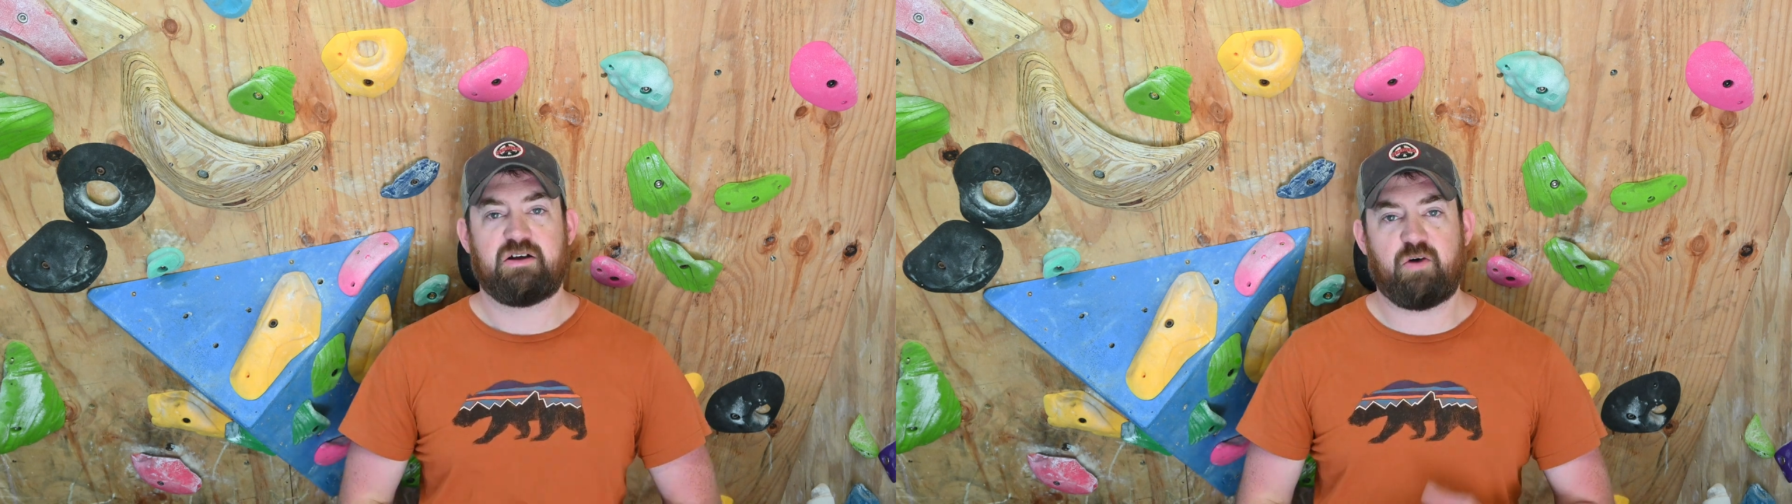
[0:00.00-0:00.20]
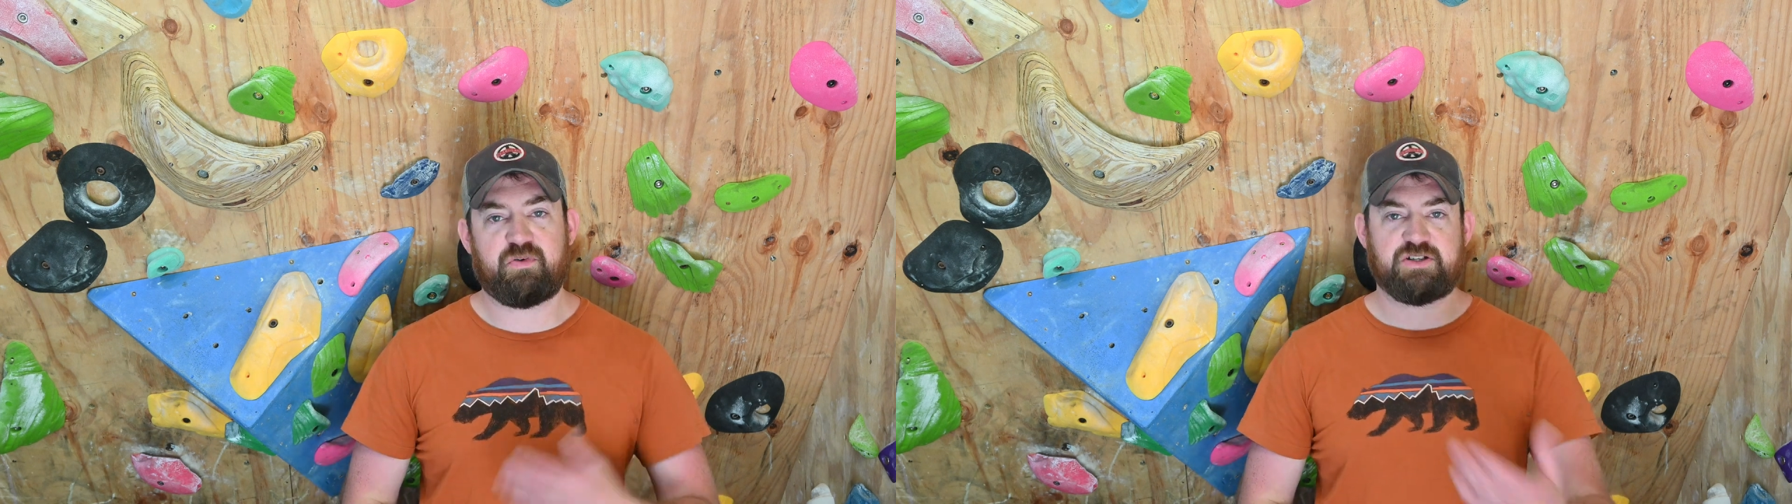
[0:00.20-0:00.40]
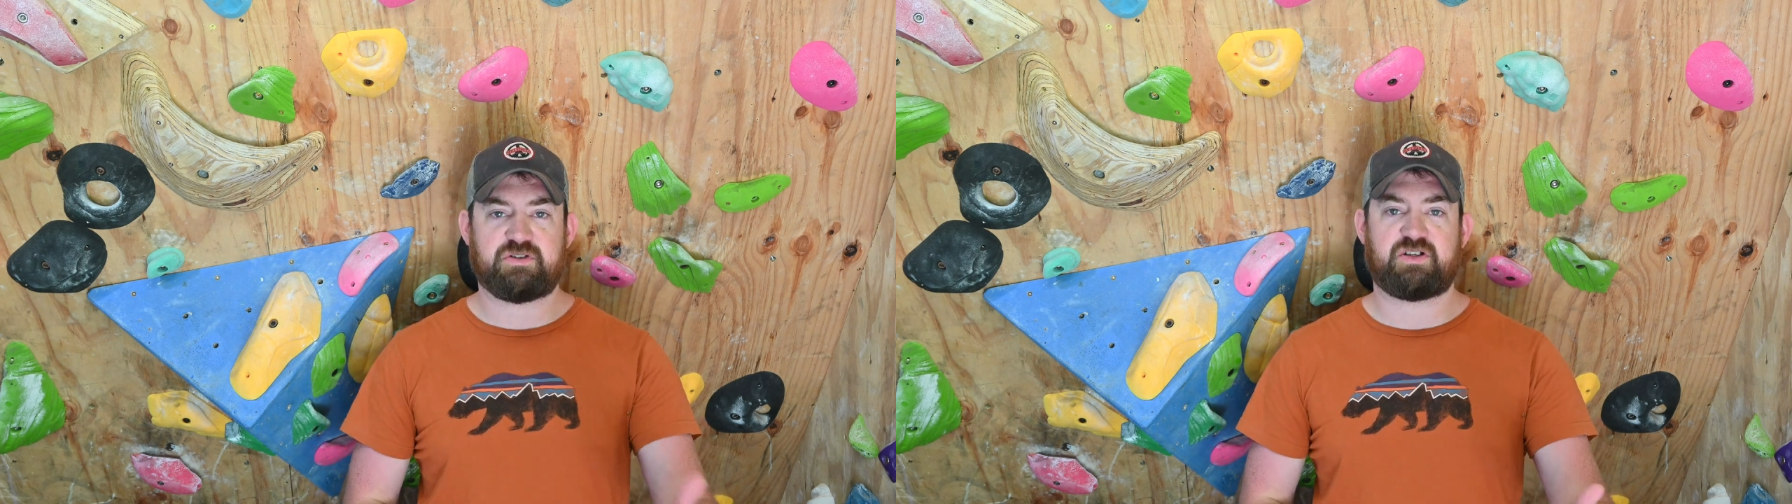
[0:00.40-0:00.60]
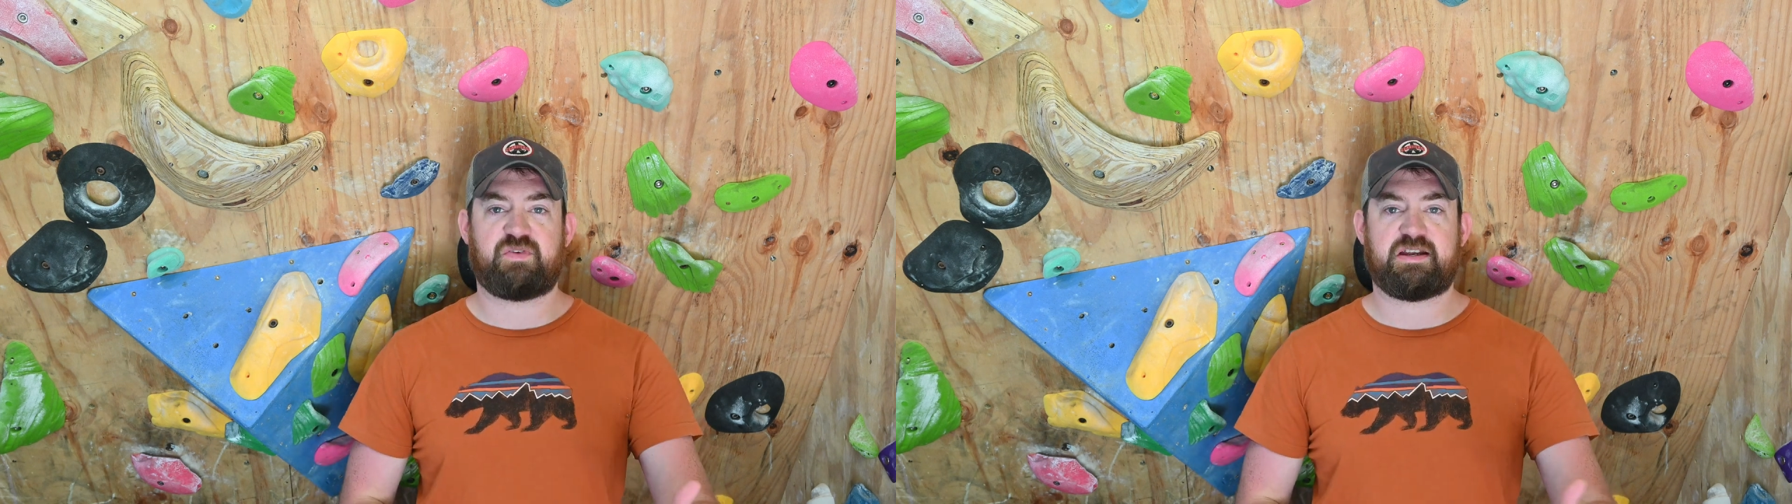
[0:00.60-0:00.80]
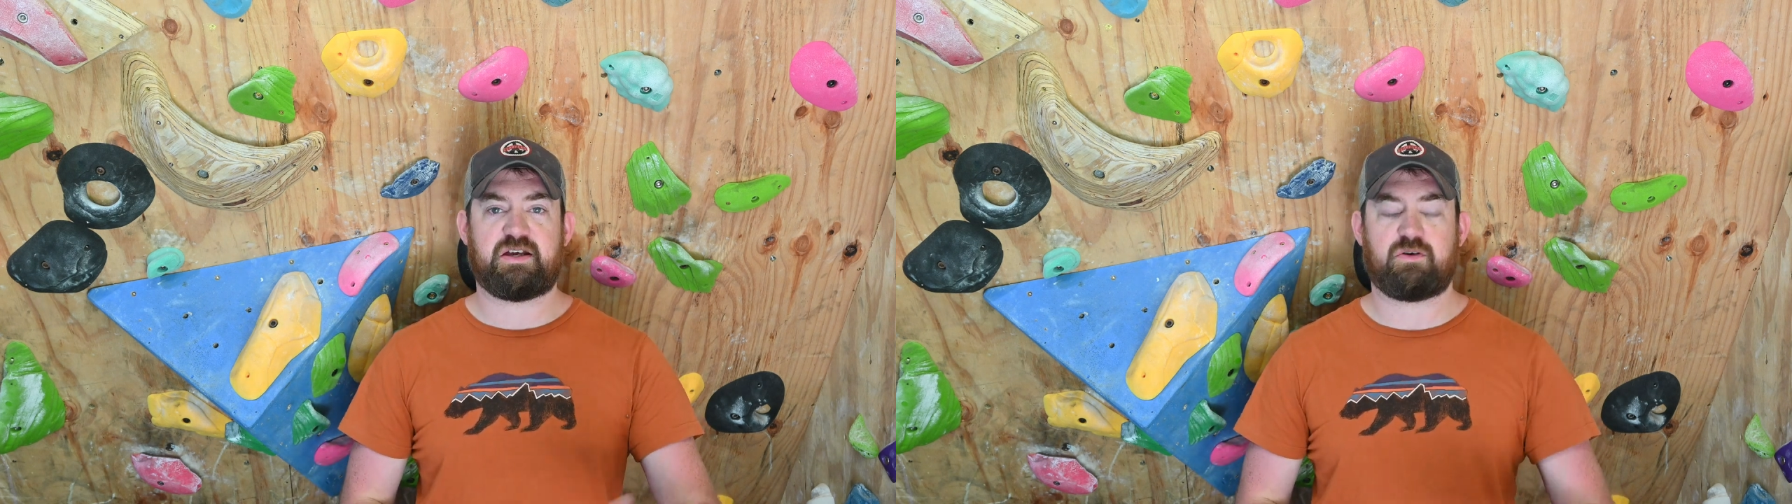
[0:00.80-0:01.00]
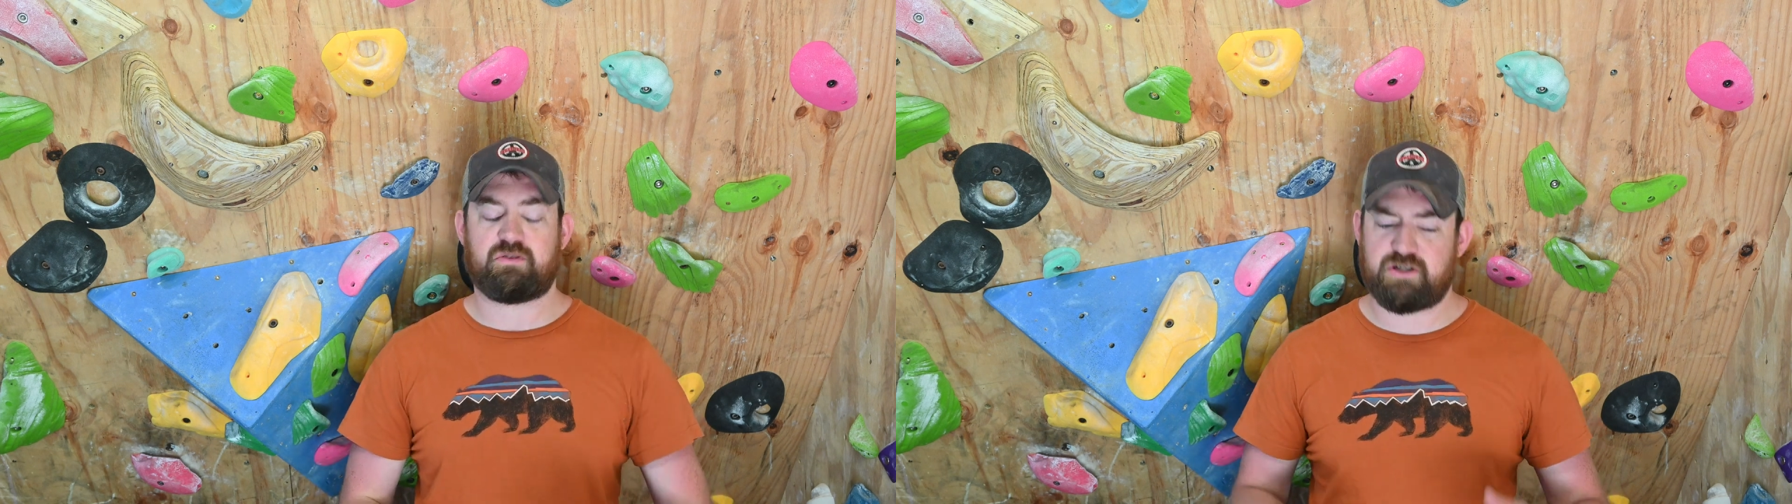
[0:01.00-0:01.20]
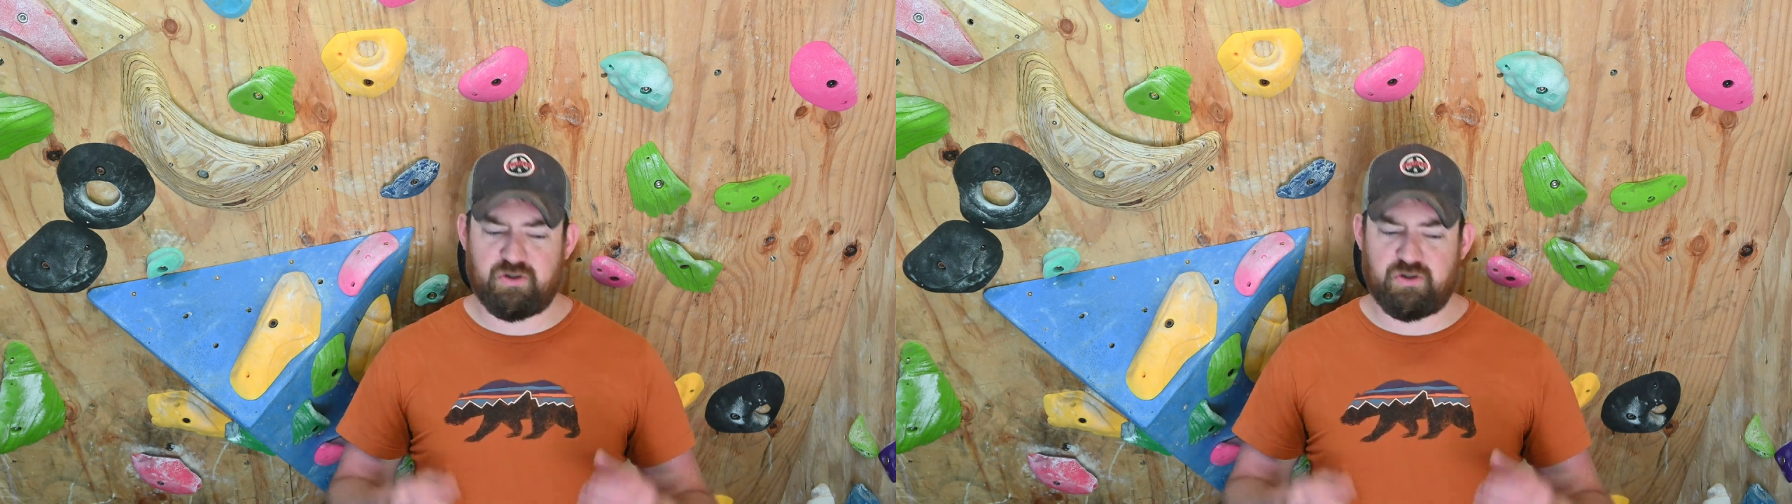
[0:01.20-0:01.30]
Hopefully you enjoyed this video.